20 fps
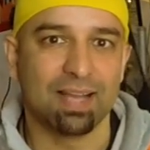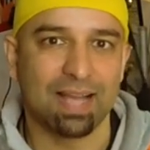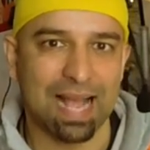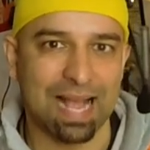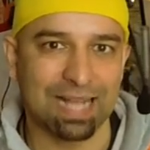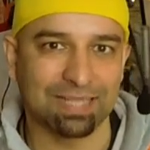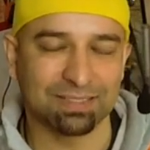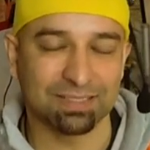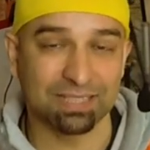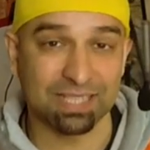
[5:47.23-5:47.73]

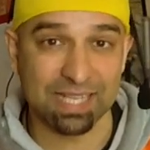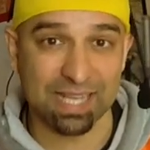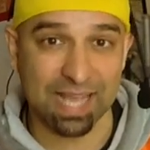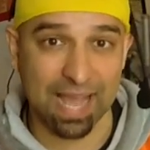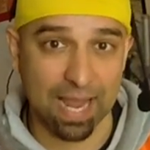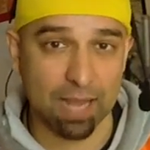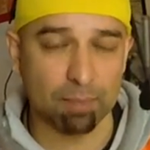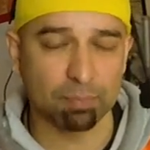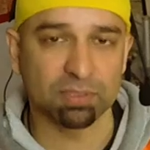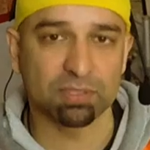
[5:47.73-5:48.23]
as the
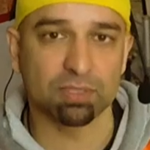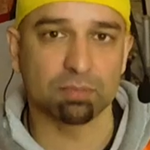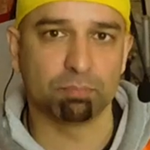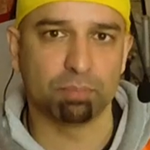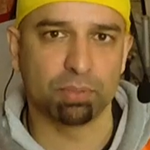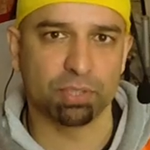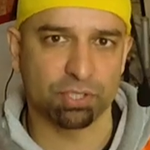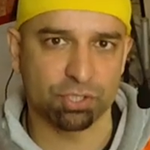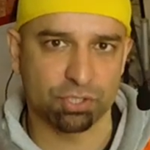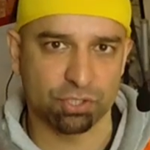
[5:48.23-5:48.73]
Ableton
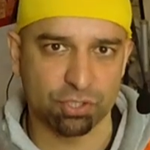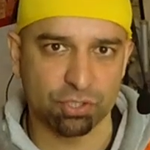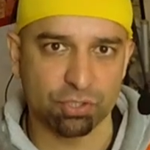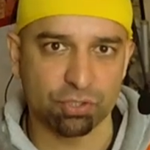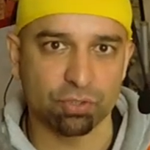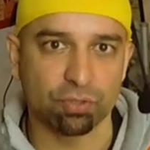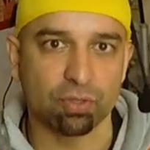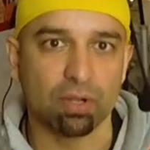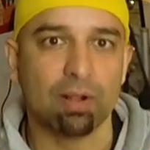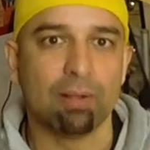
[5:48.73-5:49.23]
Push
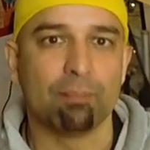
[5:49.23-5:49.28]
2,